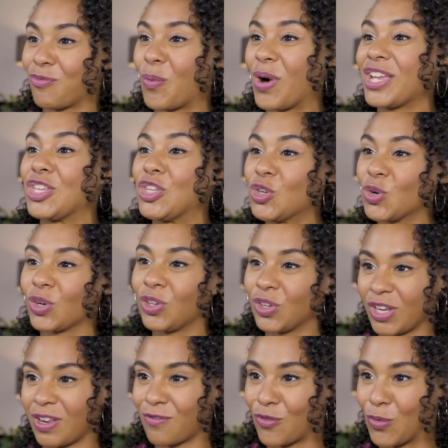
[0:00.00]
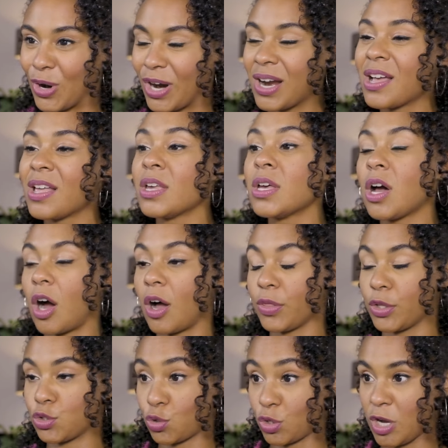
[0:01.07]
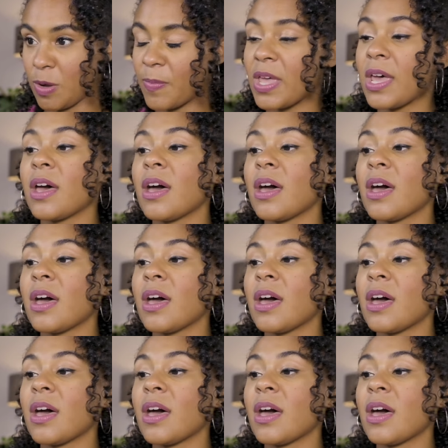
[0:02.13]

what you're looking for on the trip.